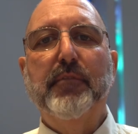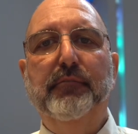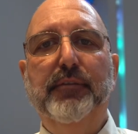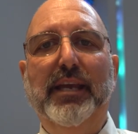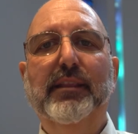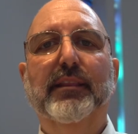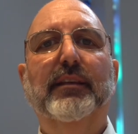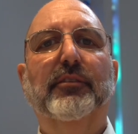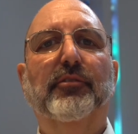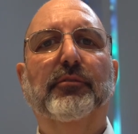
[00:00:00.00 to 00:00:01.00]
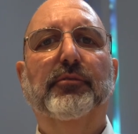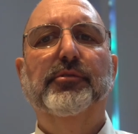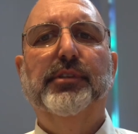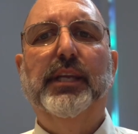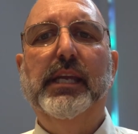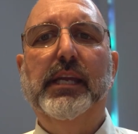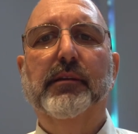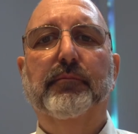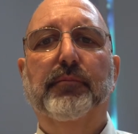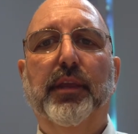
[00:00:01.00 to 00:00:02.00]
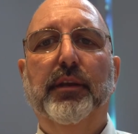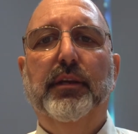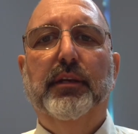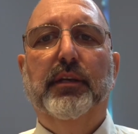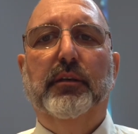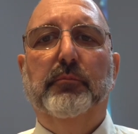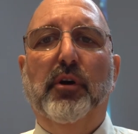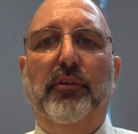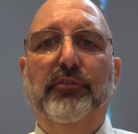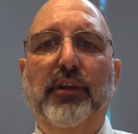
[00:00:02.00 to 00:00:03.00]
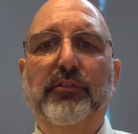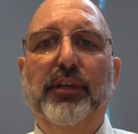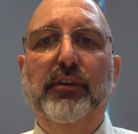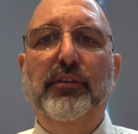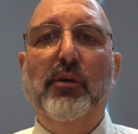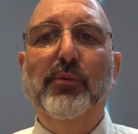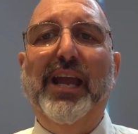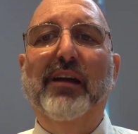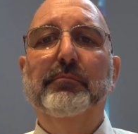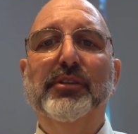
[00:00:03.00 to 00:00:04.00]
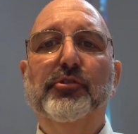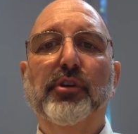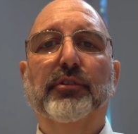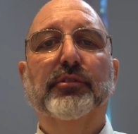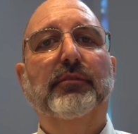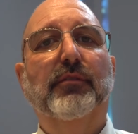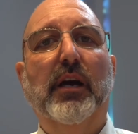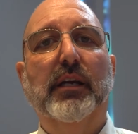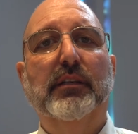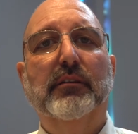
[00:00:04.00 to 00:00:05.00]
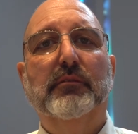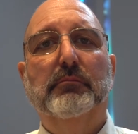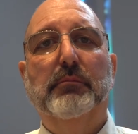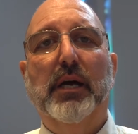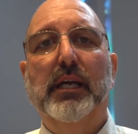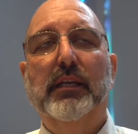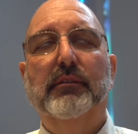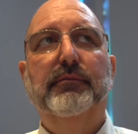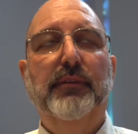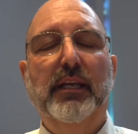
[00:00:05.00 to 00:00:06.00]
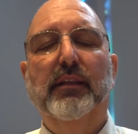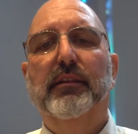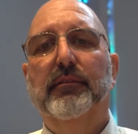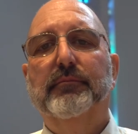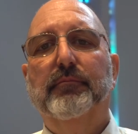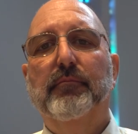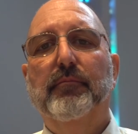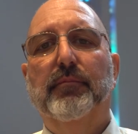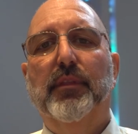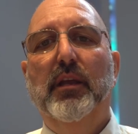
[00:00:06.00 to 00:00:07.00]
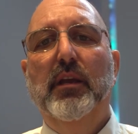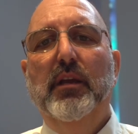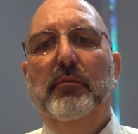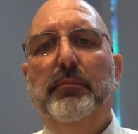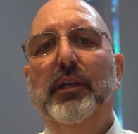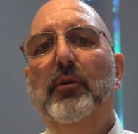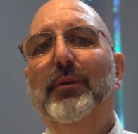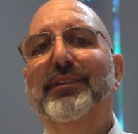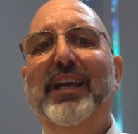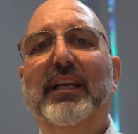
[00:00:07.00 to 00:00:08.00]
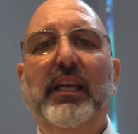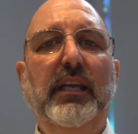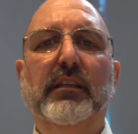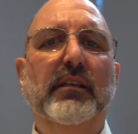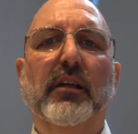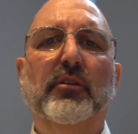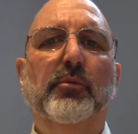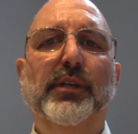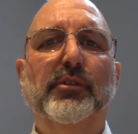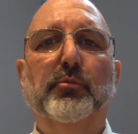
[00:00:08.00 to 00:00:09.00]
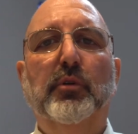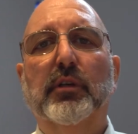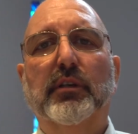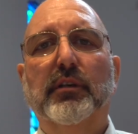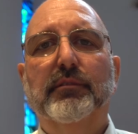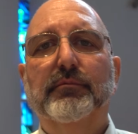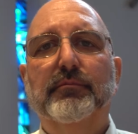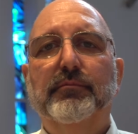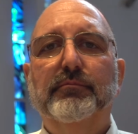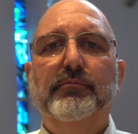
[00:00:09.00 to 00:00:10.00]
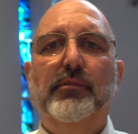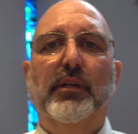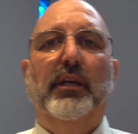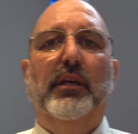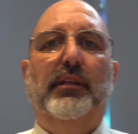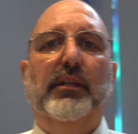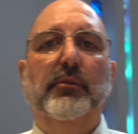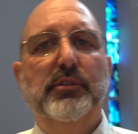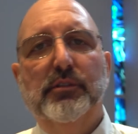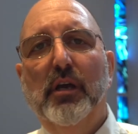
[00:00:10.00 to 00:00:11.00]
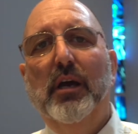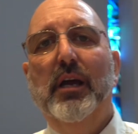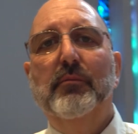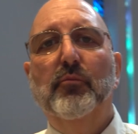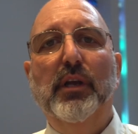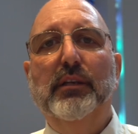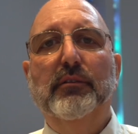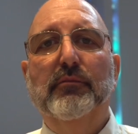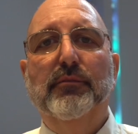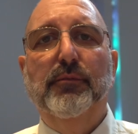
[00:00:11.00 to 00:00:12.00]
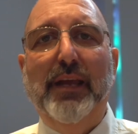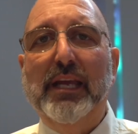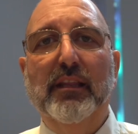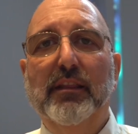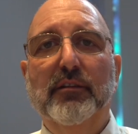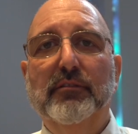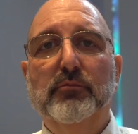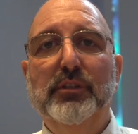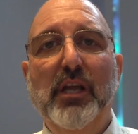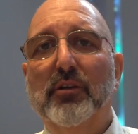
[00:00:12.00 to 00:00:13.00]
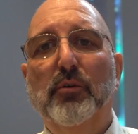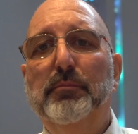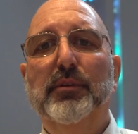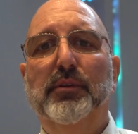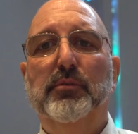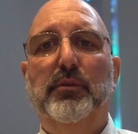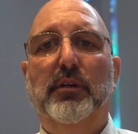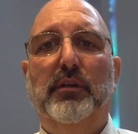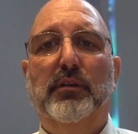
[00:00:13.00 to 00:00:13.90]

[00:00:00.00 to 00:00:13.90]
Faith is the first key. Paul says here that we have been justified by faith. But you know what? That key did not always work. There was a time when faith would not open the door.